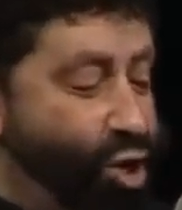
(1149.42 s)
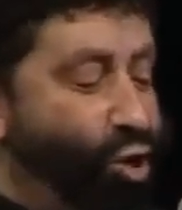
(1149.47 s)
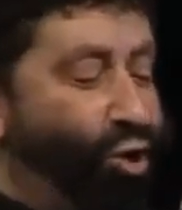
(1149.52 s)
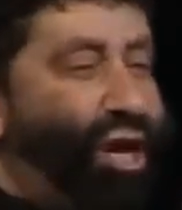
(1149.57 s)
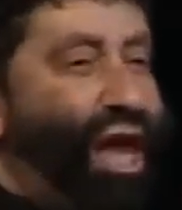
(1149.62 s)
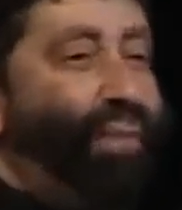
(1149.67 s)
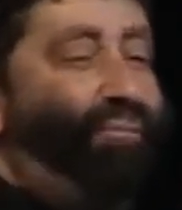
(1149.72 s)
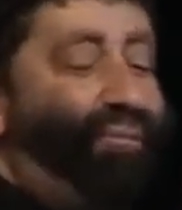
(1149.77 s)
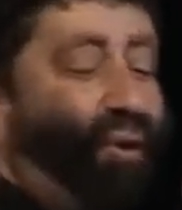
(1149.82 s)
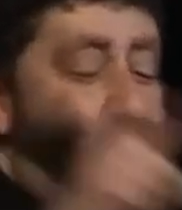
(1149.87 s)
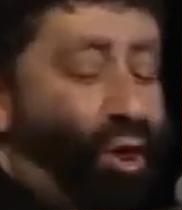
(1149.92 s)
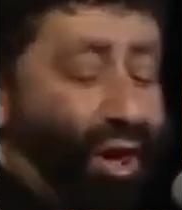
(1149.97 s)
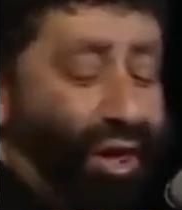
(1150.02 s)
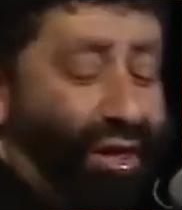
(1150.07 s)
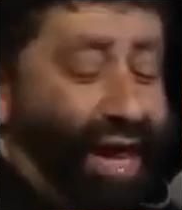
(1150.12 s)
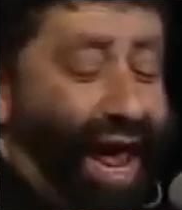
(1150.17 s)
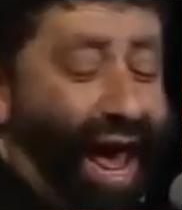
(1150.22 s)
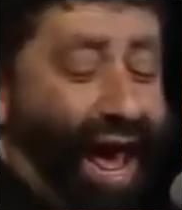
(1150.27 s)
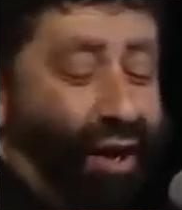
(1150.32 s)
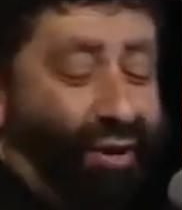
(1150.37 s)
You keep
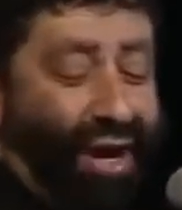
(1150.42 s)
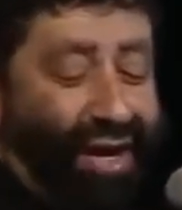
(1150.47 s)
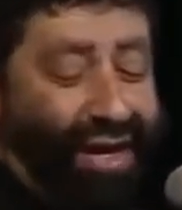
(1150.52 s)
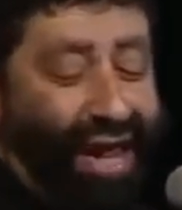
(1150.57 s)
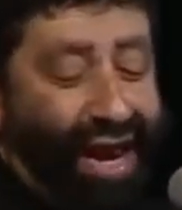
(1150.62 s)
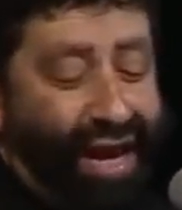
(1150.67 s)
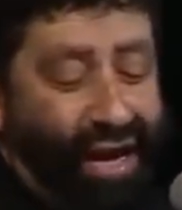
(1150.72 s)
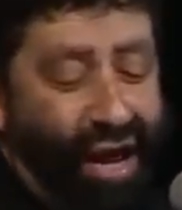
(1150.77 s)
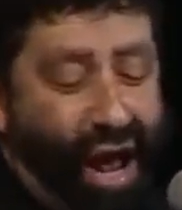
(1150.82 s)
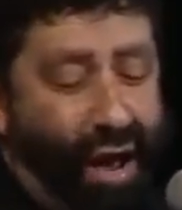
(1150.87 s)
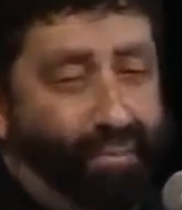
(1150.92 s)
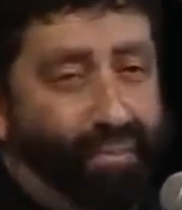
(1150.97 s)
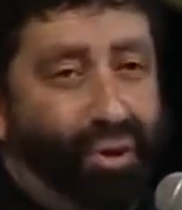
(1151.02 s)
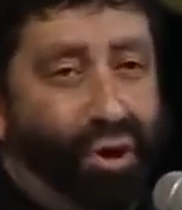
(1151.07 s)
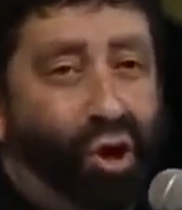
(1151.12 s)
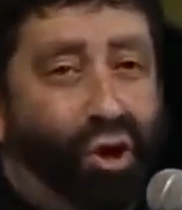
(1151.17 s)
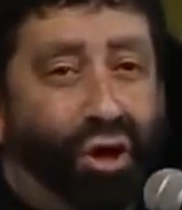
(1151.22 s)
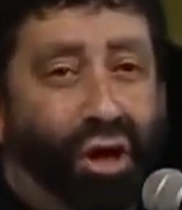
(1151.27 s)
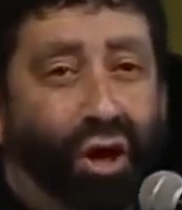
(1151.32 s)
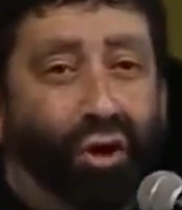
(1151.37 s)
falling down and getting up,
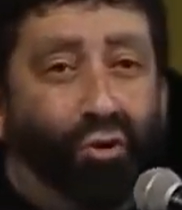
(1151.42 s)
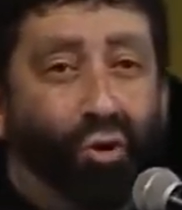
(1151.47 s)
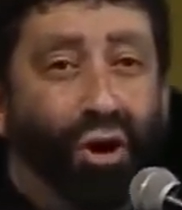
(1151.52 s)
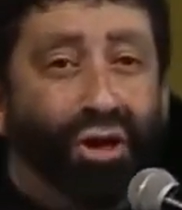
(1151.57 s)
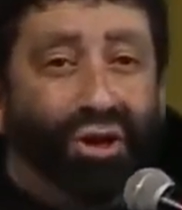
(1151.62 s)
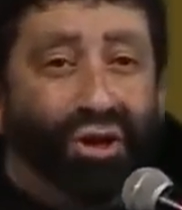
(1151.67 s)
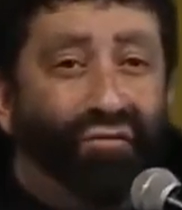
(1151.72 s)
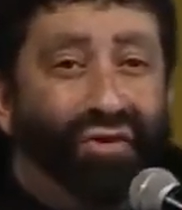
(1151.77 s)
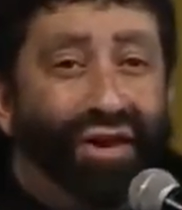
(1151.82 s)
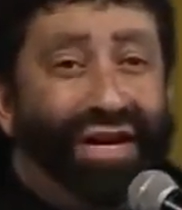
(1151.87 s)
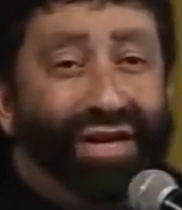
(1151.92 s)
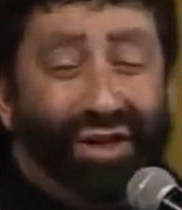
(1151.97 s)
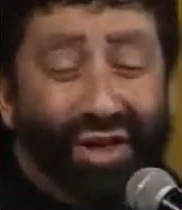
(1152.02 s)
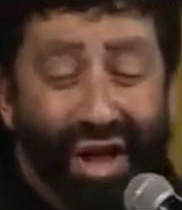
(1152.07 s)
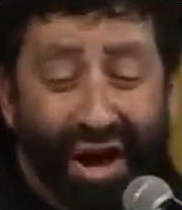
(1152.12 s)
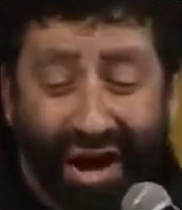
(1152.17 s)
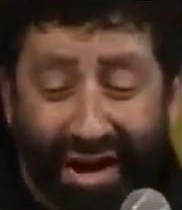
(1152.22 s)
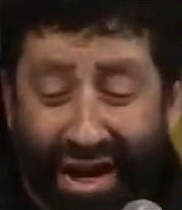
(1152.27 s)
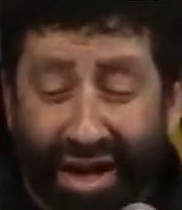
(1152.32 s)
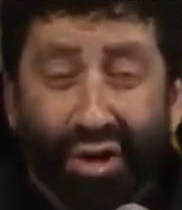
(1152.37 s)
you're going to cross the finish
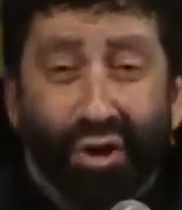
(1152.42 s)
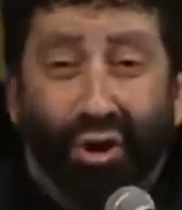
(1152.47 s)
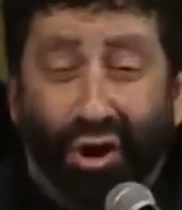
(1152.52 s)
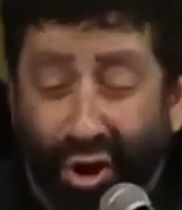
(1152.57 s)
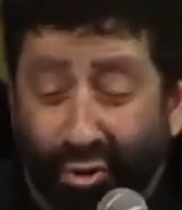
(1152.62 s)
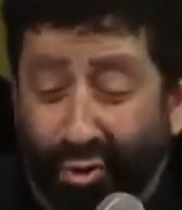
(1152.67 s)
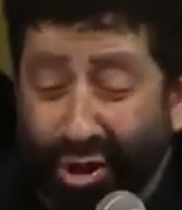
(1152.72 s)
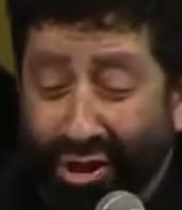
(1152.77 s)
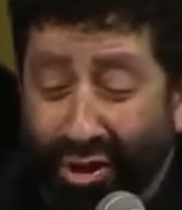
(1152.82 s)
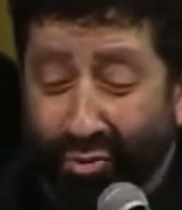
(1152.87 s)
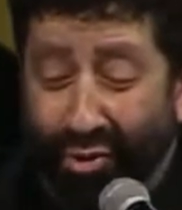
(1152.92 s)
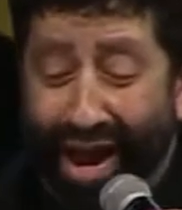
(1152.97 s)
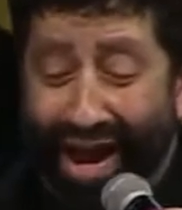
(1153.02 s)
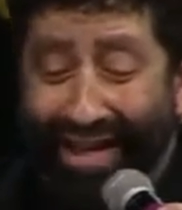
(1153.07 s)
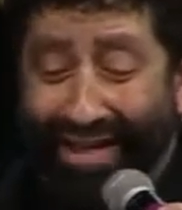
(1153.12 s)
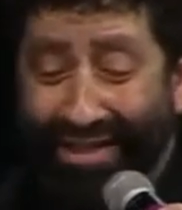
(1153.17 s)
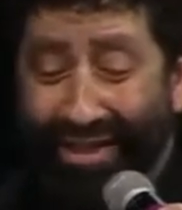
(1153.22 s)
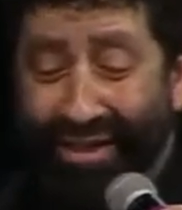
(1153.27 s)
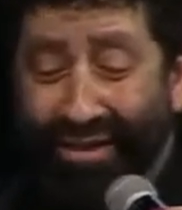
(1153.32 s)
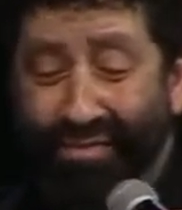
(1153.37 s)
line and you're going to win the
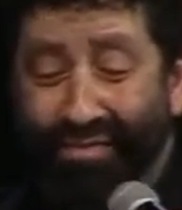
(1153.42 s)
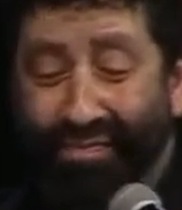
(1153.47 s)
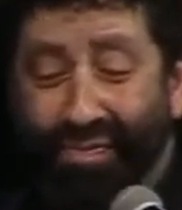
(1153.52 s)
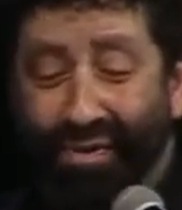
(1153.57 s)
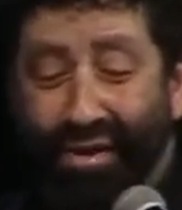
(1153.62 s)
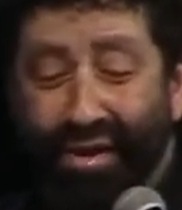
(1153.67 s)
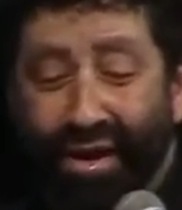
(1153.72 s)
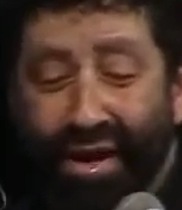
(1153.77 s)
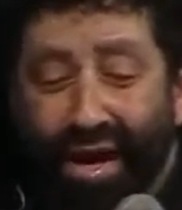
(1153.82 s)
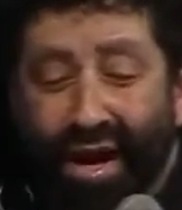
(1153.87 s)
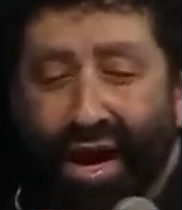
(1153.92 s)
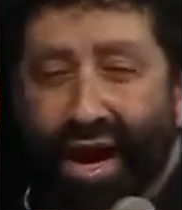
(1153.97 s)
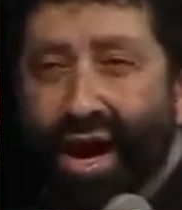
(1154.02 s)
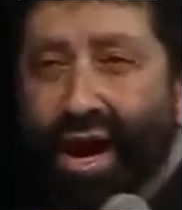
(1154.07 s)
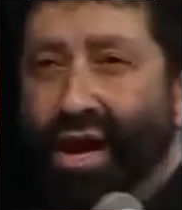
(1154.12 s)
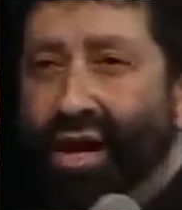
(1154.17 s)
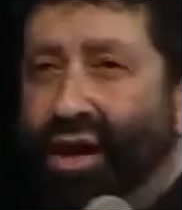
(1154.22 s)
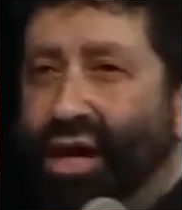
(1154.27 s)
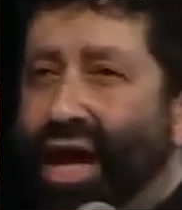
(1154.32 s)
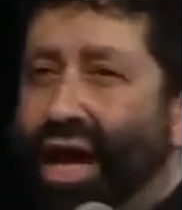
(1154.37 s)
race.
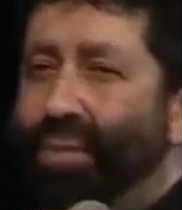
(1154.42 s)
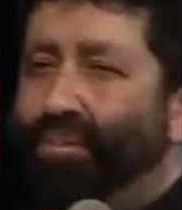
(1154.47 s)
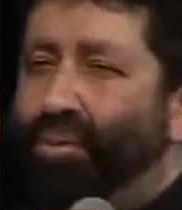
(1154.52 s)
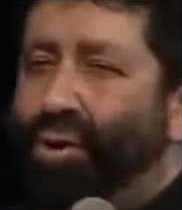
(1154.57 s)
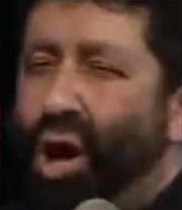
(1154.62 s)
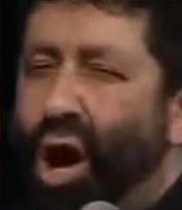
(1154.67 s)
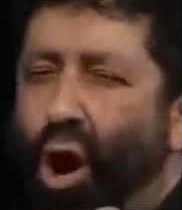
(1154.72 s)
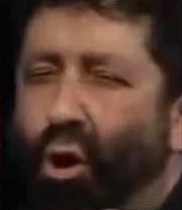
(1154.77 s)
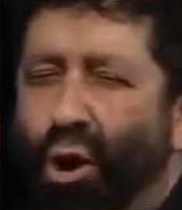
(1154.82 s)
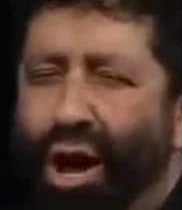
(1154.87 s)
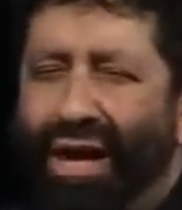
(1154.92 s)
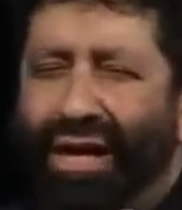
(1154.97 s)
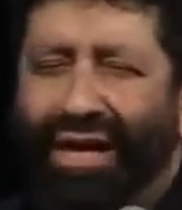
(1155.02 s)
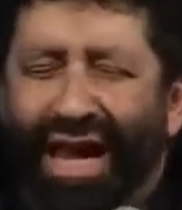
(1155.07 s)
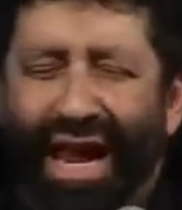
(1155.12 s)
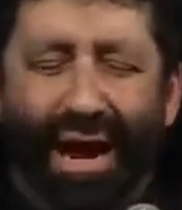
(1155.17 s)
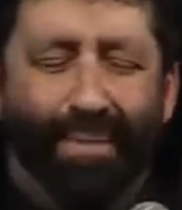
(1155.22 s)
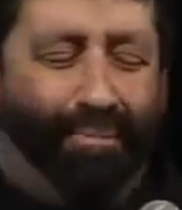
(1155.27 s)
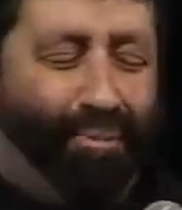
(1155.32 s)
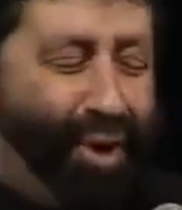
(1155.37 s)
Keep going,
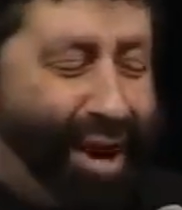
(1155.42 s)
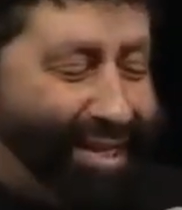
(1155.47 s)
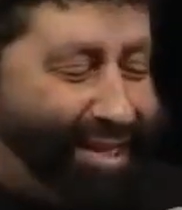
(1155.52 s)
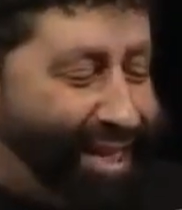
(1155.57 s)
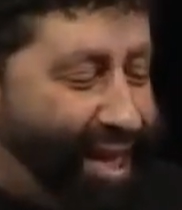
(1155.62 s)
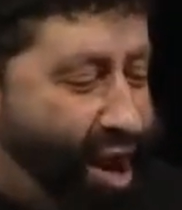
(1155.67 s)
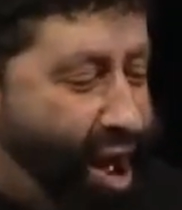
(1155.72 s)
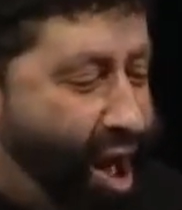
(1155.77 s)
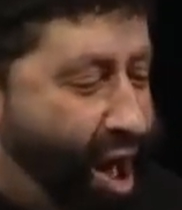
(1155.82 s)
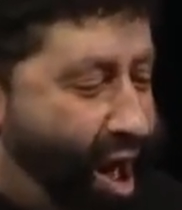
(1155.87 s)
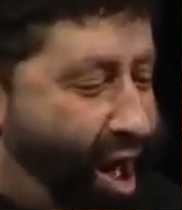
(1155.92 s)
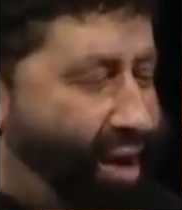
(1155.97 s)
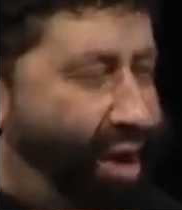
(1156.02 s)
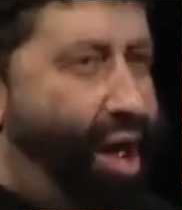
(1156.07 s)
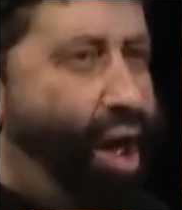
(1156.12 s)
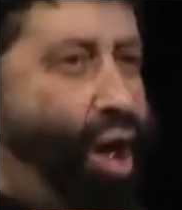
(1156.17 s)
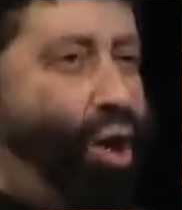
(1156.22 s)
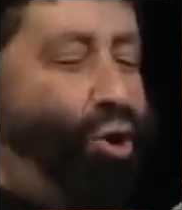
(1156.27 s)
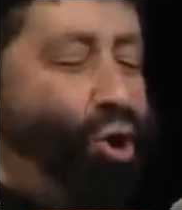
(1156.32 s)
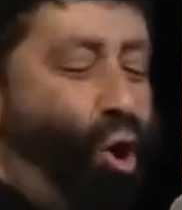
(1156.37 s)
keep pressing
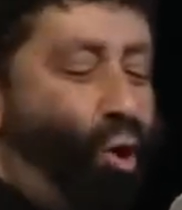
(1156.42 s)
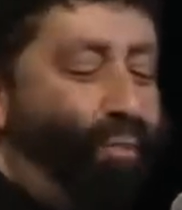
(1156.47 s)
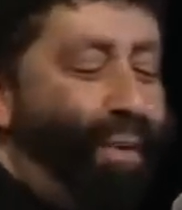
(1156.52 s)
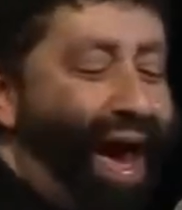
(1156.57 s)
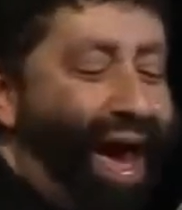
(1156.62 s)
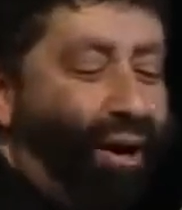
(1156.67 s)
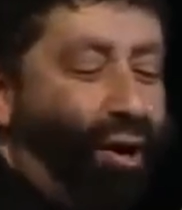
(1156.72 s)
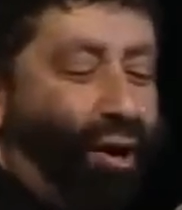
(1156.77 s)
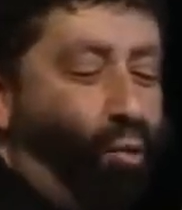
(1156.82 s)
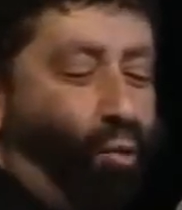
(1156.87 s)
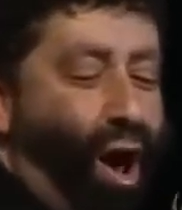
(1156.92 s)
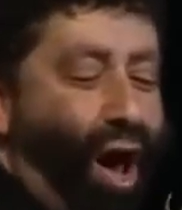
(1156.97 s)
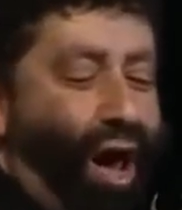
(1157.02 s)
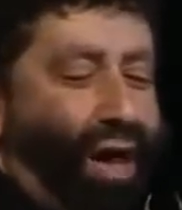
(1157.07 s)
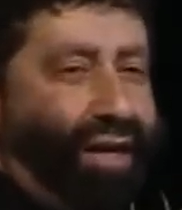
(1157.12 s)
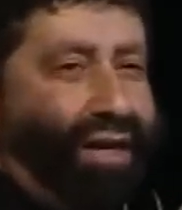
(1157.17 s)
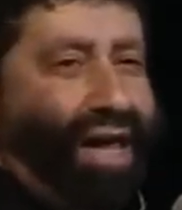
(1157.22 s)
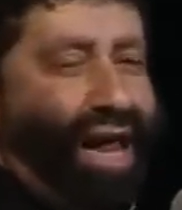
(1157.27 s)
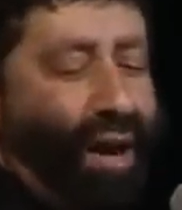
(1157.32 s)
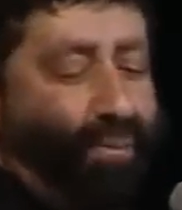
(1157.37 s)
on, no matter
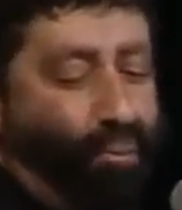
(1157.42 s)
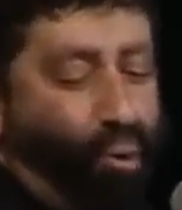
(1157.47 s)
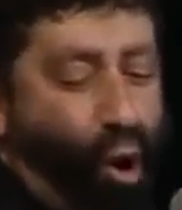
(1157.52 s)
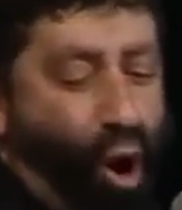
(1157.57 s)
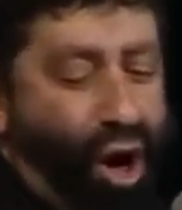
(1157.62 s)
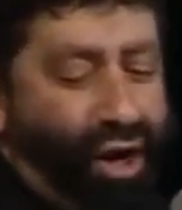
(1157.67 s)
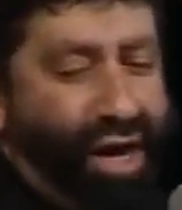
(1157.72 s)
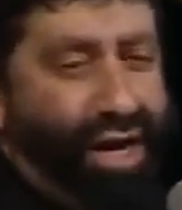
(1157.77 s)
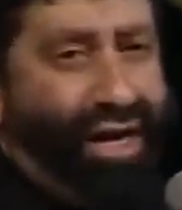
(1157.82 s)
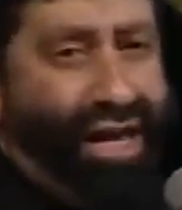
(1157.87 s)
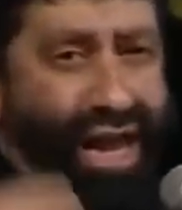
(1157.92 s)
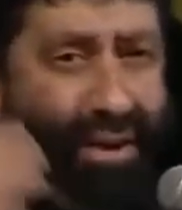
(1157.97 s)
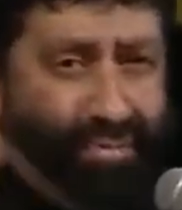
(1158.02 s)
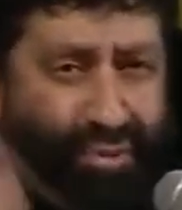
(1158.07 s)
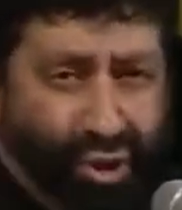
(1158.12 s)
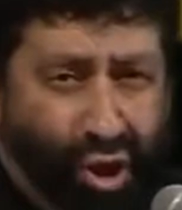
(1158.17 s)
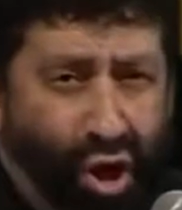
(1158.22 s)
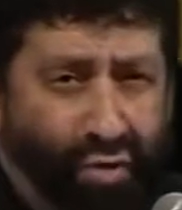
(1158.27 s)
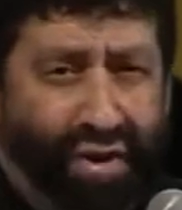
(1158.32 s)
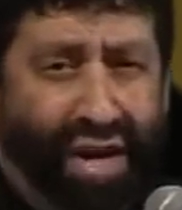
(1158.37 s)
what. Keep walking,
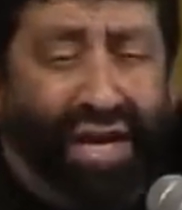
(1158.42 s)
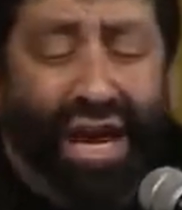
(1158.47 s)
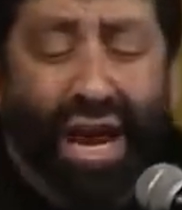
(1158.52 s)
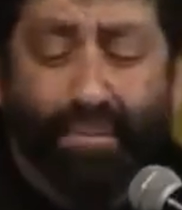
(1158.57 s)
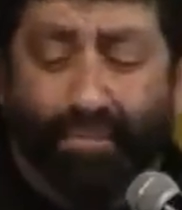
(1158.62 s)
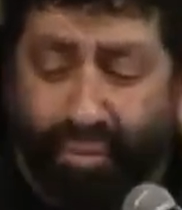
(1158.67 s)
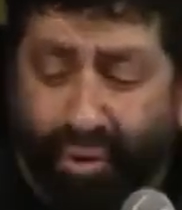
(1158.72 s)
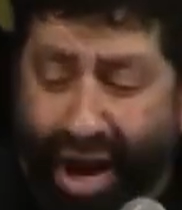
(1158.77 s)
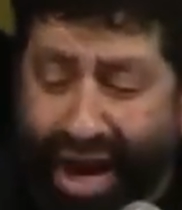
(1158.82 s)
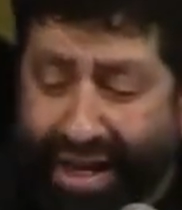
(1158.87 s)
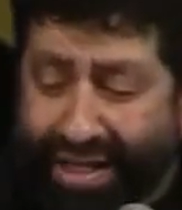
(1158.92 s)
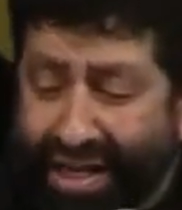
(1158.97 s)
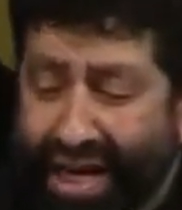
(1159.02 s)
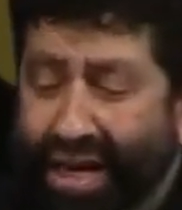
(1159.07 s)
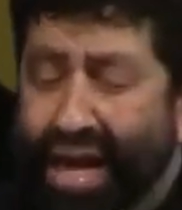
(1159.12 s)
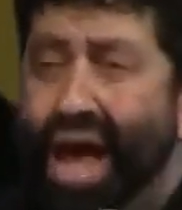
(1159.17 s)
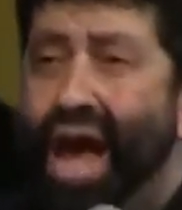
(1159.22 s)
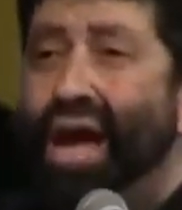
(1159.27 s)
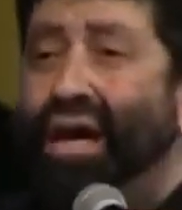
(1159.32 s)
keep serving, keep praising,